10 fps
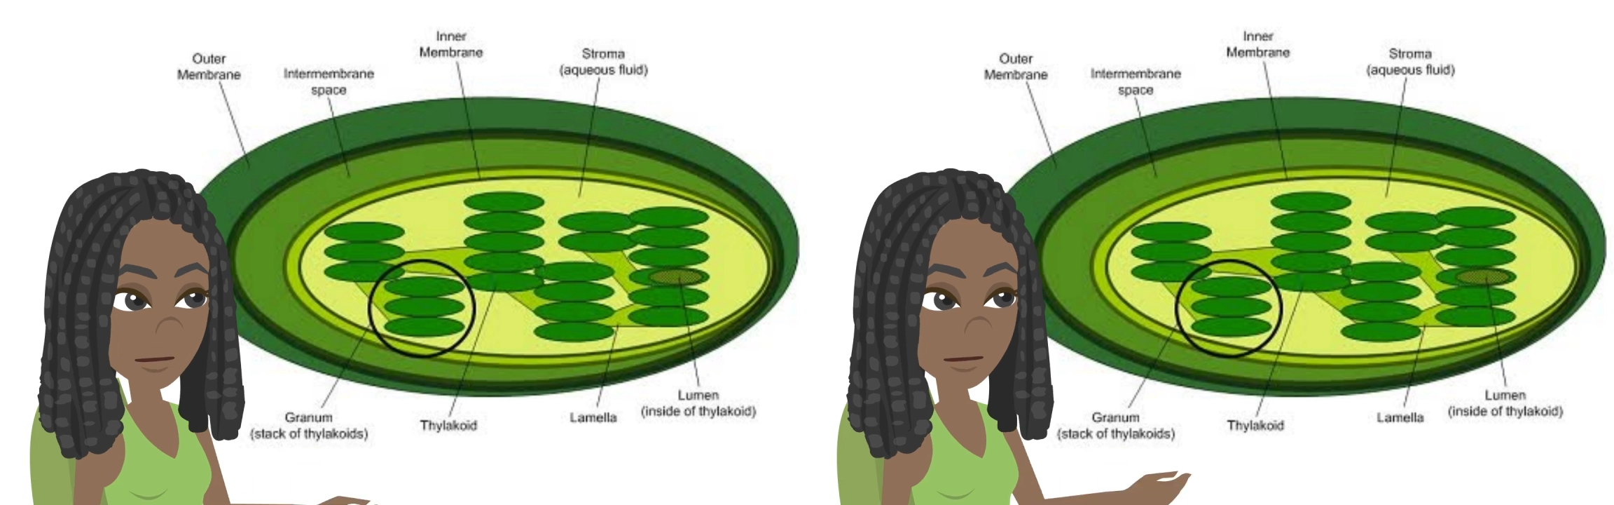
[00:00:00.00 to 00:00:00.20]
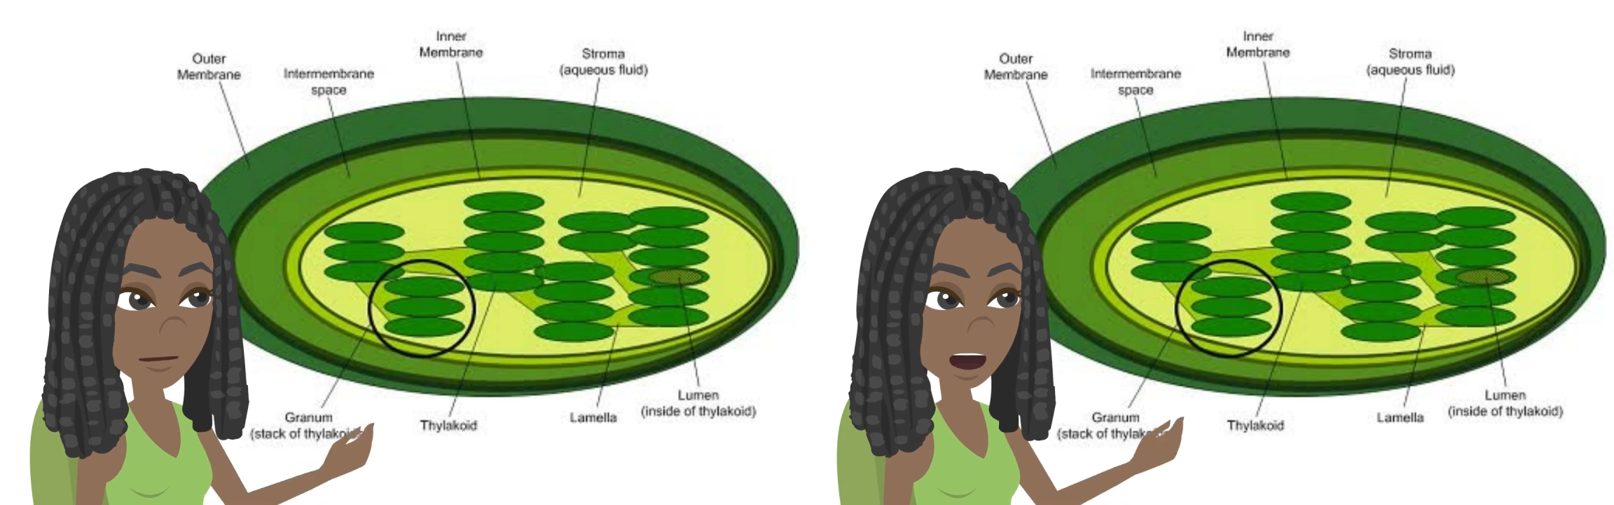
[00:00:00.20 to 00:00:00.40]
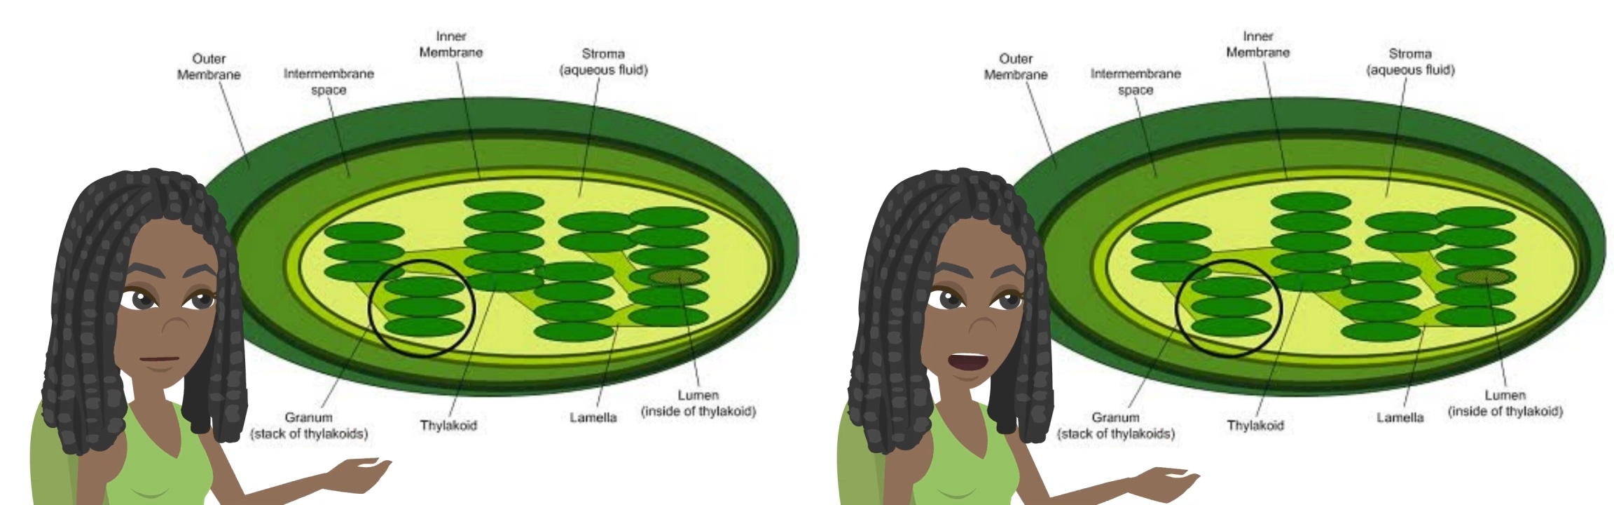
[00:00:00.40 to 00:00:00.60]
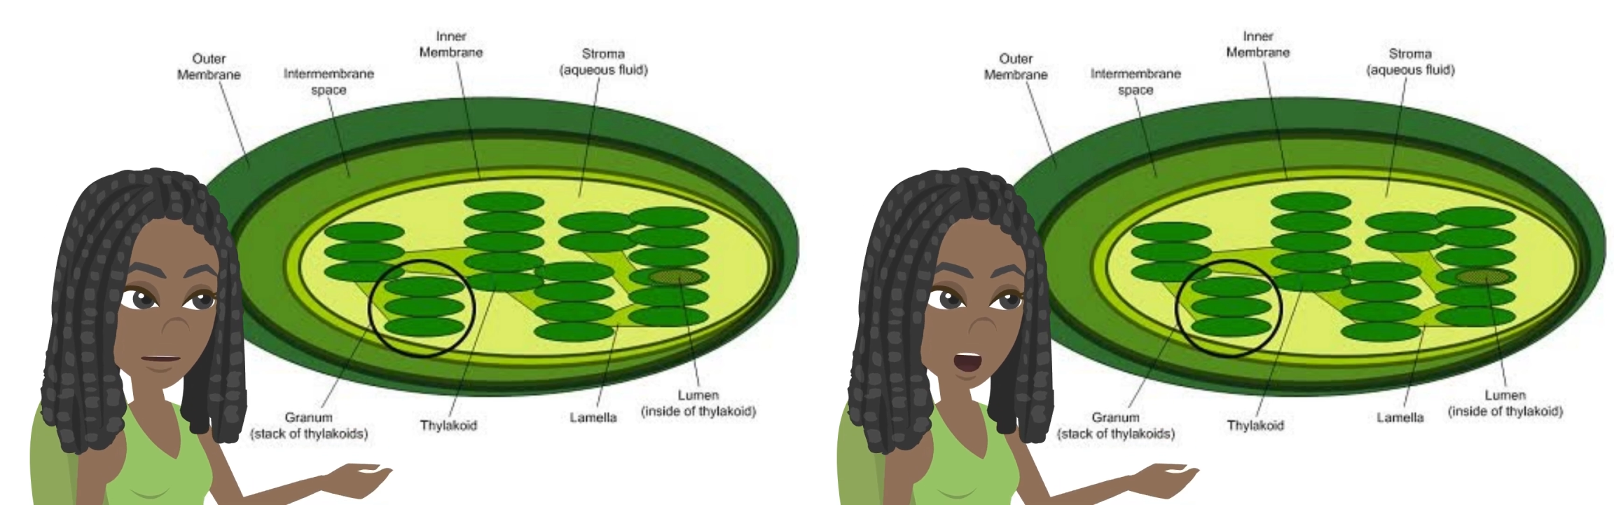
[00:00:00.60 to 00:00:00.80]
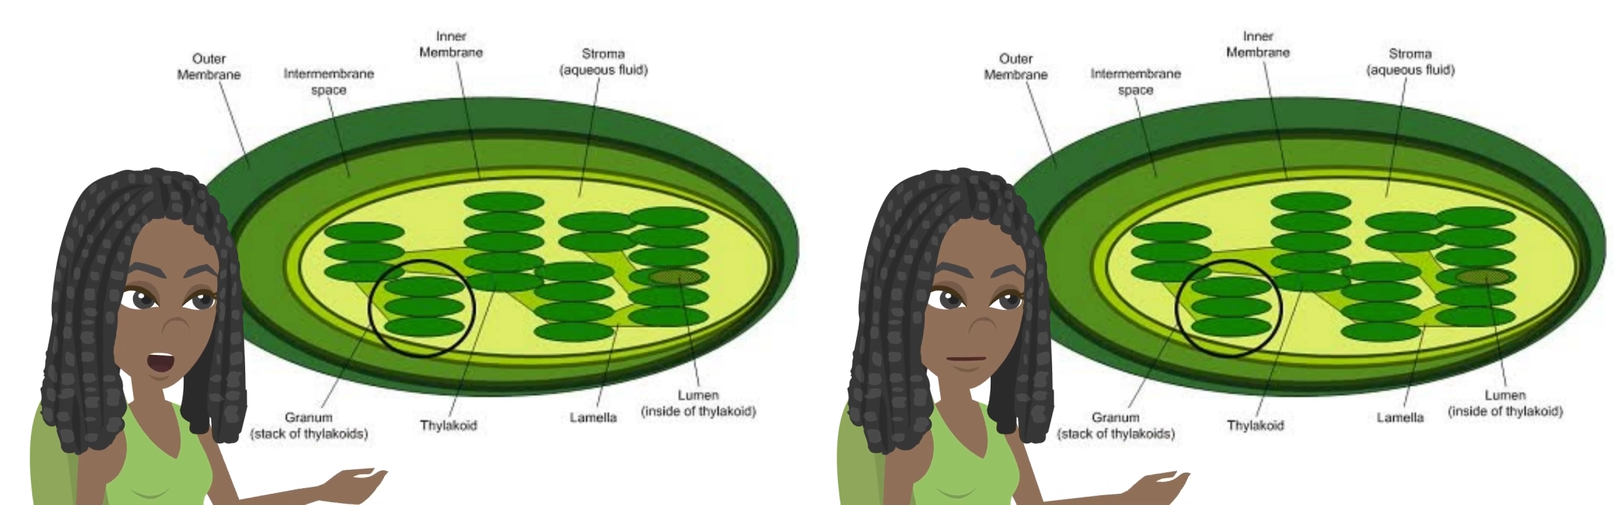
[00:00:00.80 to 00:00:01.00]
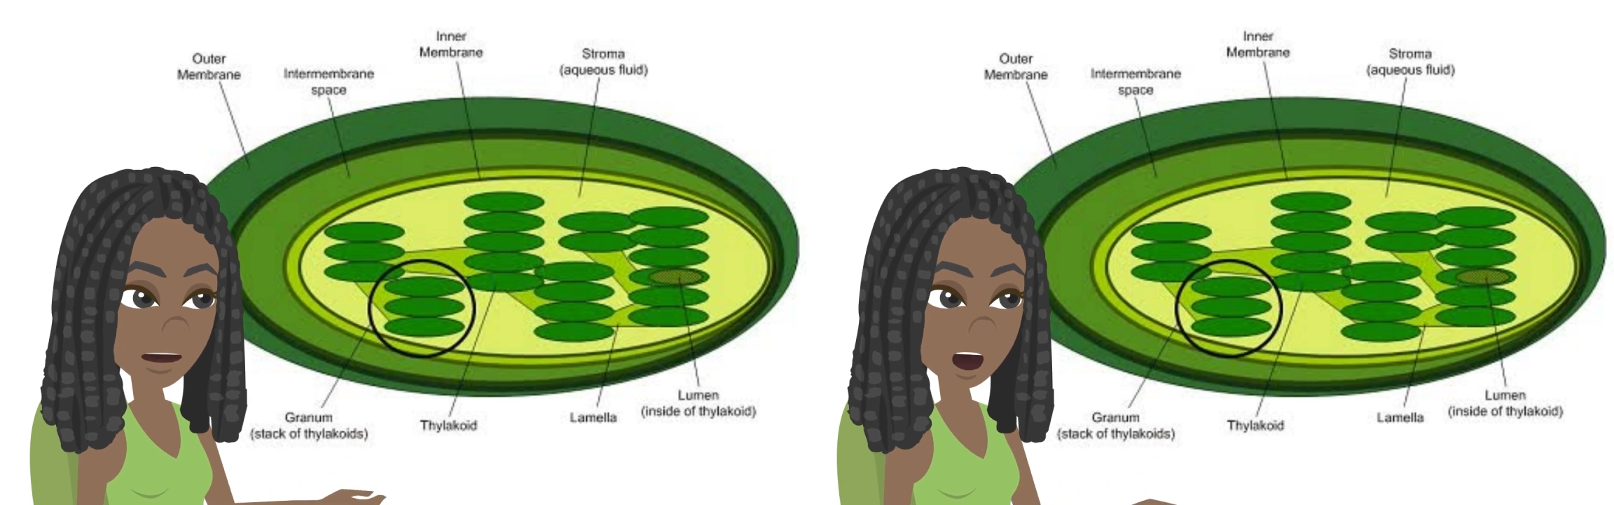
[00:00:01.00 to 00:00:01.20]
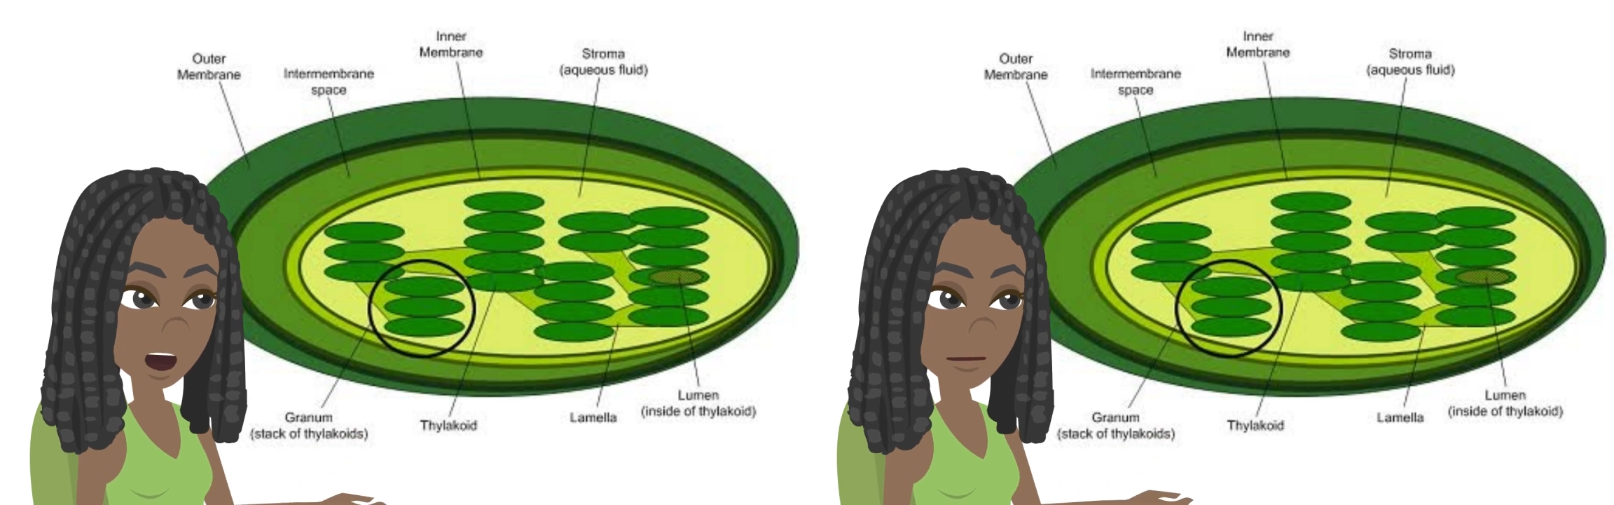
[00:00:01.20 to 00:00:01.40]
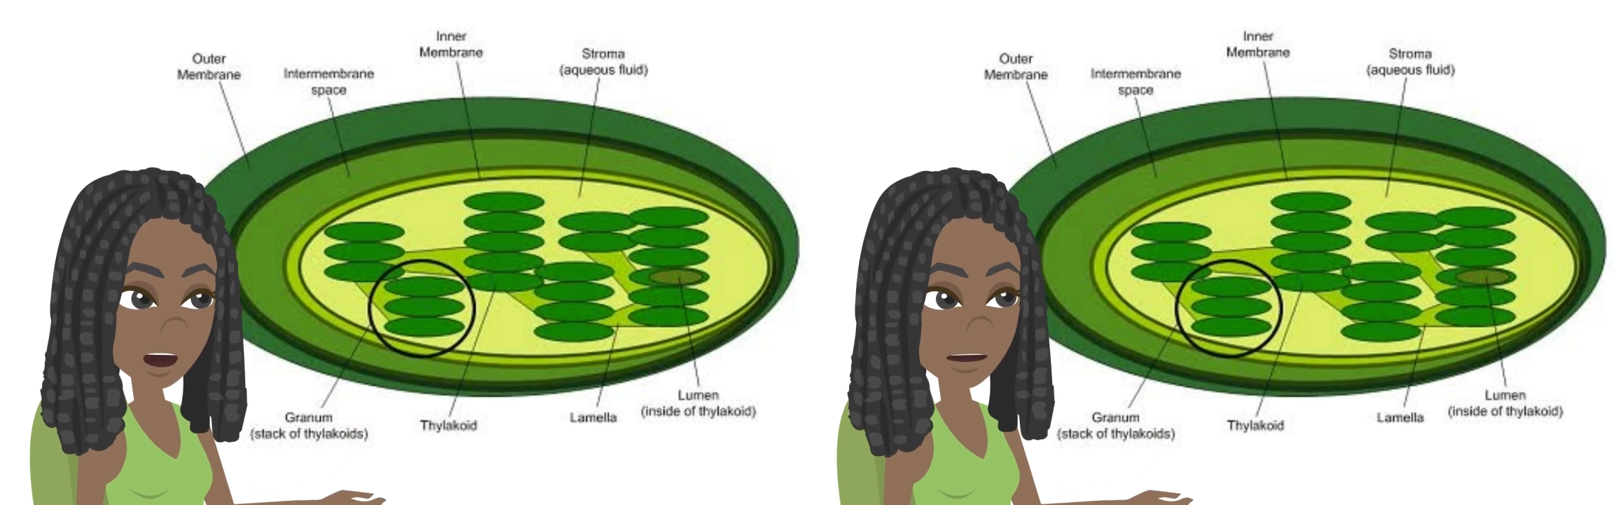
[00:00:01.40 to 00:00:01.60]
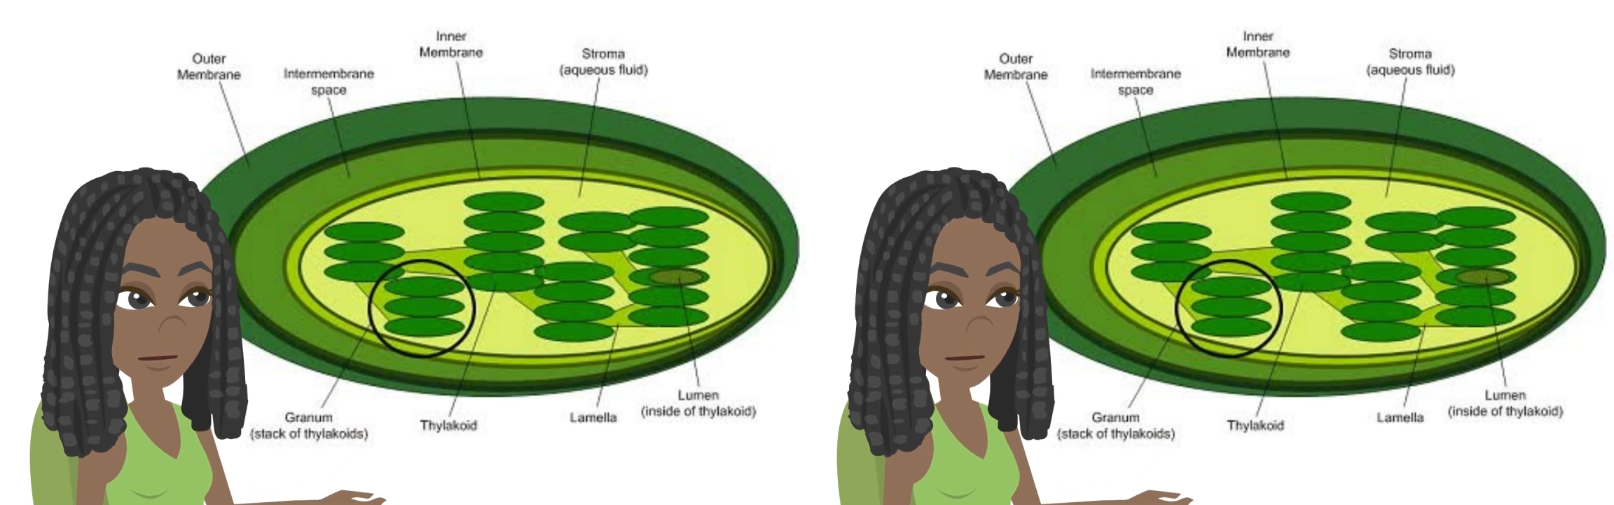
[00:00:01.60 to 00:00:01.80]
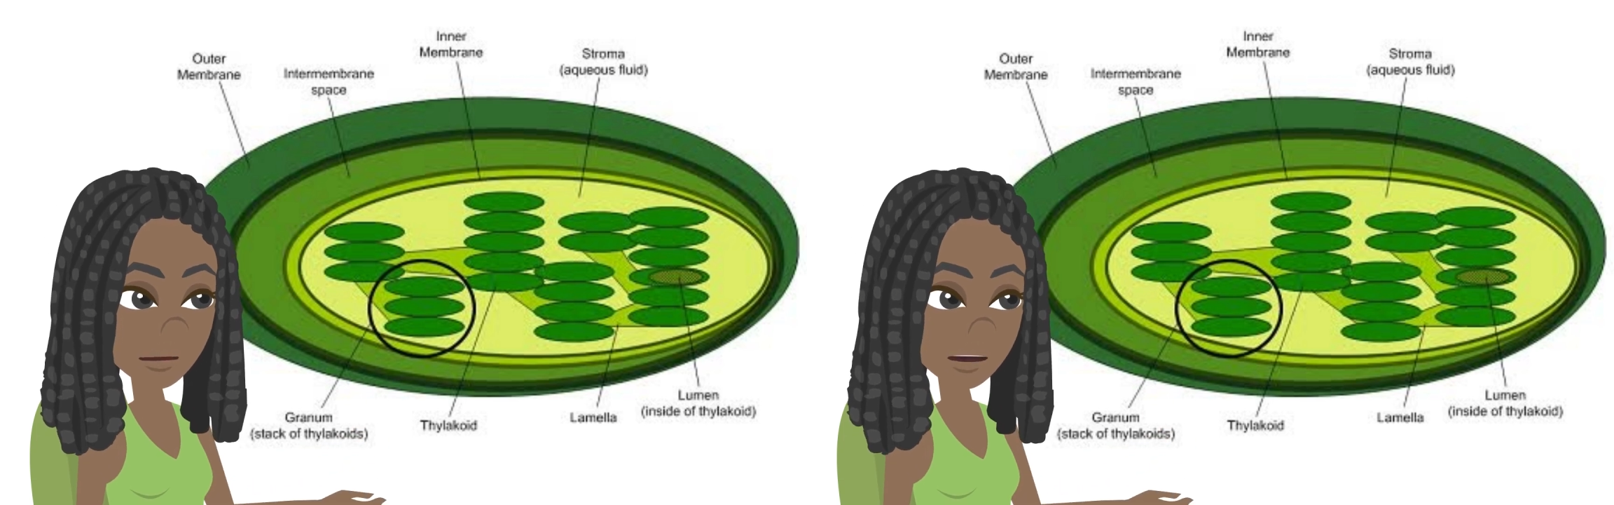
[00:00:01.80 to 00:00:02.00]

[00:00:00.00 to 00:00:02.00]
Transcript: Some contain chlorophyll,